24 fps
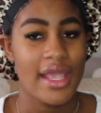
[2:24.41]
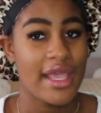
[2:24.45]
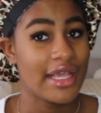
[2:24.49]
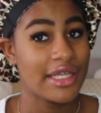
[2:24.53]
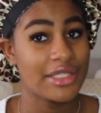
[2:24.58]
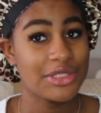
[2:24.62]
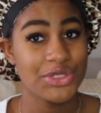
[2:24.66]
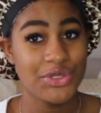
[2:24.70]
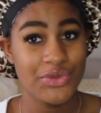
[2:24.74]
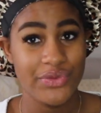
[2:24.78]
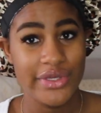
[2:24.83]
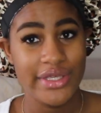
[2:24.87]

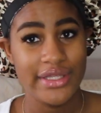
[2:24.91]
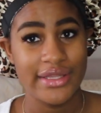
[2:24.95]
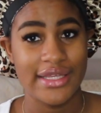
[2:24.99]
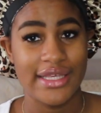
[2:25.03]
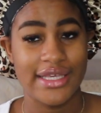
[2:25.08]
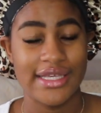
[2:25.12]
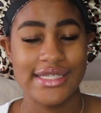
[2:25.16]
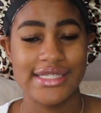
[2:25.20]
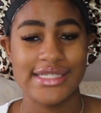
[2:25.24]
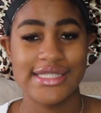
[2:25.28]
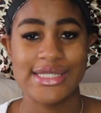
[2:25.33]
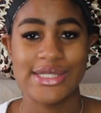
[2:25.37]
And doing
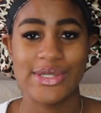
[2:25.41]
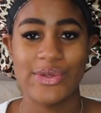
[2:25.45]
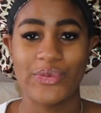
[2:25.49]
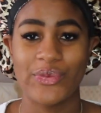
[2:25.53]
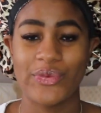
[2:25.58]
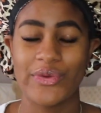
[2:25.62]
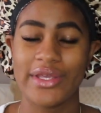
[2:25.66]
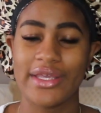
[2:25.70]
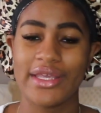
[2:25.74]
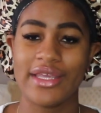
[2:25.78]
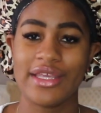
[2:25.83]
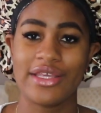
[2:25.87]
this,
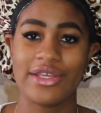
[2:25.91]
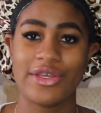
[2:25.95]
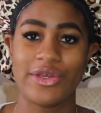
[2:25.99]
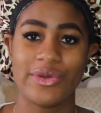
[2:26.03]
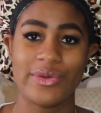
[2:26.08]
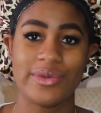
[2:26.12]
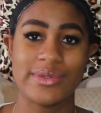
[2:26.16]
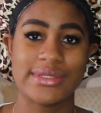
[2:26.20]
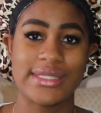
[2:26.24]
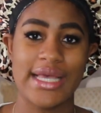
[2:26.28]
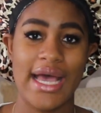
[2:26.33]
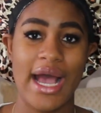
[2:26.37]
we
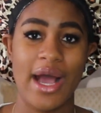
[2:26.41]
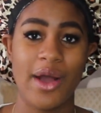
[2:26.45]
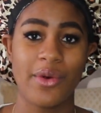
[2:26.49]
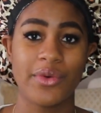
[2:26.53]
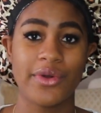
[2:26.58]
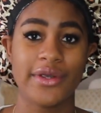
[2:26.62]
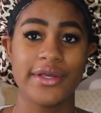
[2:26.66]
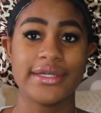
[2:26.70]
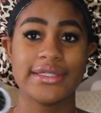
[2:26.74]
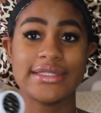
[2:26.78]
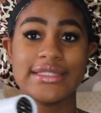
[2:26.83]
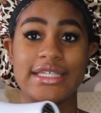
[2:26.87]
use
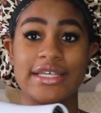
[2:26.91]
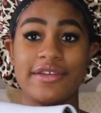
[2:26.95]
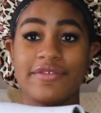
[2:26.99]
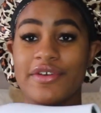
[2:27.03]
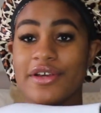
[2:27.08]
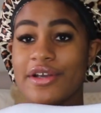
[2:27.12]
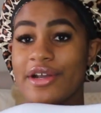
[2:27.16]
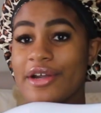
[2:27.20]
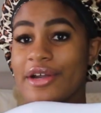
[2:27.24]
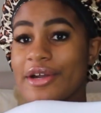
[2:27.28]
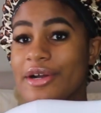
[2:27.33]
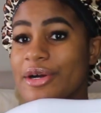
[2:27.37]
our
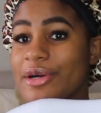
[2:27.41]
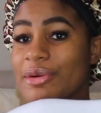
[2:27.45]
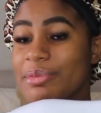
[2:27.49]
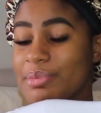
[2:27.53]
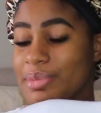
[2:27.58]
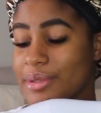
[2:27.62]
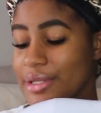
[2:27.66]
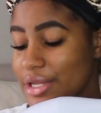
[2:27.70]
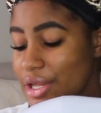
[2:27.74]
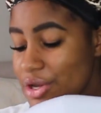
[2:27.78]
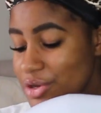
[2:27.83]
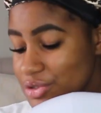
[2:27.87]
Deva Curl
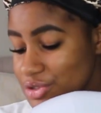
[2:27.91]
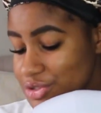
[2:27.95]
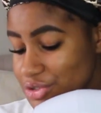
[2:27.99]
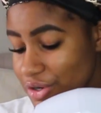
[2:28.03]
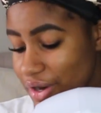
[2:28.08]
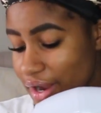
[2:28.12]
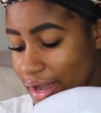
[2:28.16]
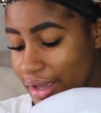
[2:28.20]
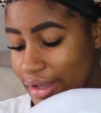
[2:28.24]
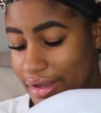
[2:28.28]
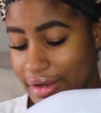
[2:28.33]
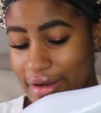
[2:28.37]
blow
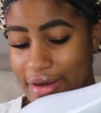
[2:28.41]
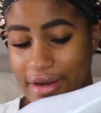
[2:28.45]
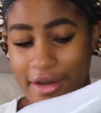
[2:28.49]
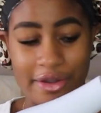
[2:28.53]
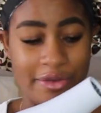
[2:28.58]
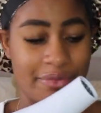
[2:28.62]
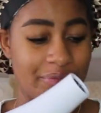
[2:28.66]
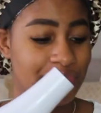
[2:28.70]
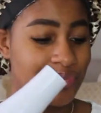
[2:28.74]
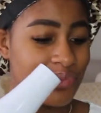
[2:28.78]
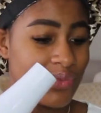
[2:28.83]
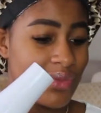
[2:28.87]
dryer.